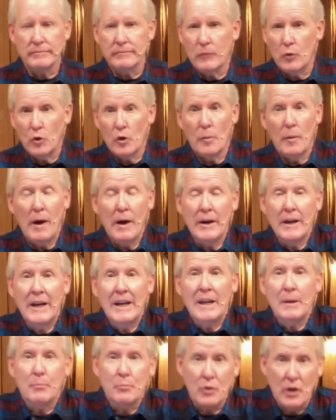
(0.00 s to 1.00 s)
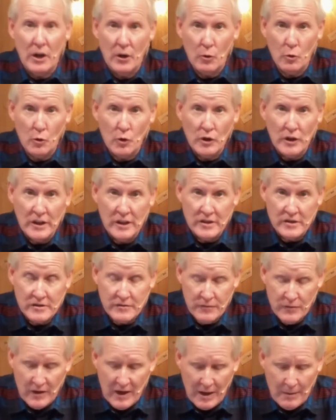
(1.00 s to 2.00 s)
or about any priorities
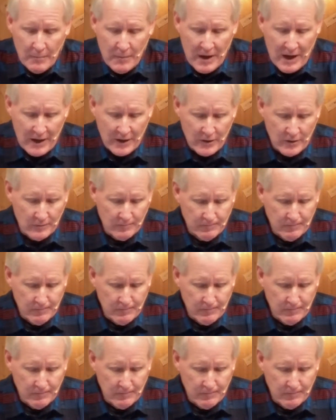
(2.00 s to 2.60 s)
for that matter.